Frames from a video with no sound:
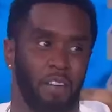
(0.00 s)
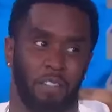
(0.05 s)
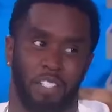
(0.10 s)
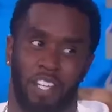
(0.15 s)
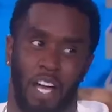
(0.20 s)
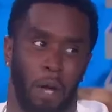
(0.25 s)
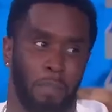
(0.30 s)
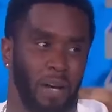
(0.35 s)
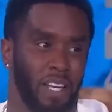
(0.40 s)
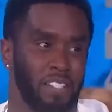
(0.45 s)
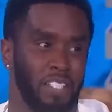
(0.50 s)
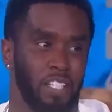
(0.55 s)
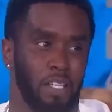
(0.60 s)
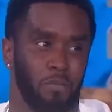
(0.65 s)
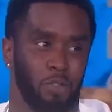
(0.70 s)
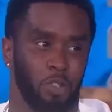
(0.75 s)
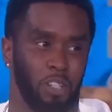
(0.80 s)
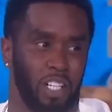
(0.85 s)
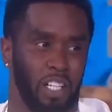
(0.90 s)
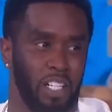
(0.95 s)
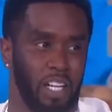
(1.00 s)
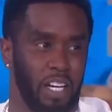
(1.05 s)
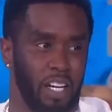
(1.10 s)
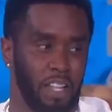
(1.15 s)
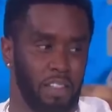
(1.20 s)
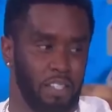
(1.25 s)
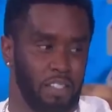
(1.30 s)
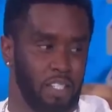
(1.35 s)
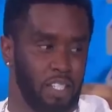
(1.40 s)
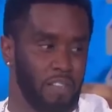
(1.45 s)
However, Diddy chose to
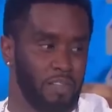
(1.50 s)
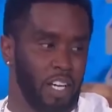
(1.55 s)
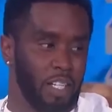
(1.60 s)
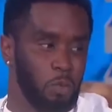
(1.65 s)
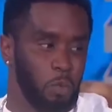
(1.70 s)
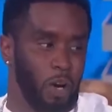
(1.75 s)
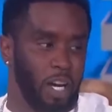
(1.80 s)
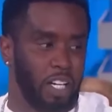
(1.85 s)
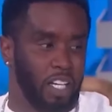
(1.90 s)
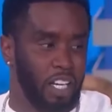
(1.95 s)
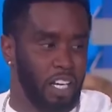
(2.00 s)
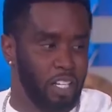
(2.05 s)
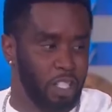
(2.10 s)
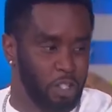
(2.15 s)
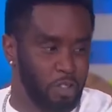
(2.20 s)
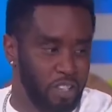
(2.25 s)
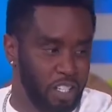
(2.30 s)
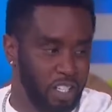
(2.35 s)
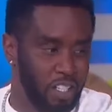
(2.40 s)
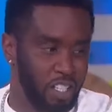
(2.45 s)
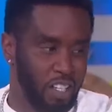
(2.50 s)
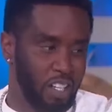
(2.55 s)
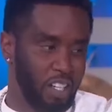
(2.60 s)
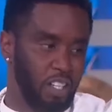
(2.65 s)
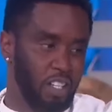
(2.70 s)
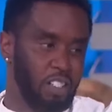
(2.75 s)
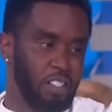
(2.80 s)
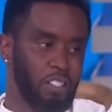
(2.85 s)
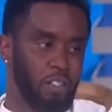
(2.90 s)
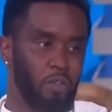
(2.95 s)
ignore her advice. He
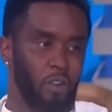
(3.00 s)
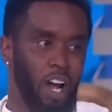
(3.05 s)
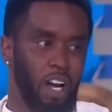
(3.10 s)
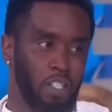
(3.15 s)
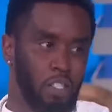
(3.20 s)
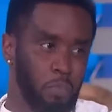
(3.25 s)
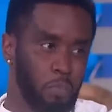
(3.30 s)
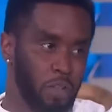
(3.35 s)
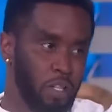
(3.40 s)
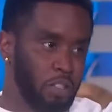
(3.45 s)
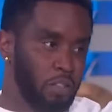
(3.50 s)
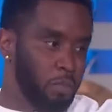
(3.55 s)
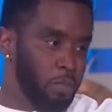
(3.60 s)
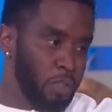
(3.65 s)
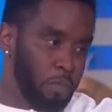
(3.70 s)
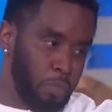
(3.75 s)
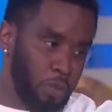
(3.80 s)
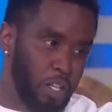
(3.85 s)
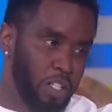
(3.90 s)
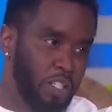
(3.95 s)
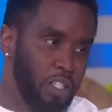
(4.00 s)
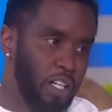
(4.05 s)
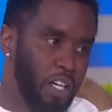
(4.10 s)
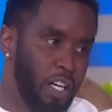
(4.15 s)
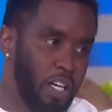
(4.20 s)
settled Cassie's lawsuit a day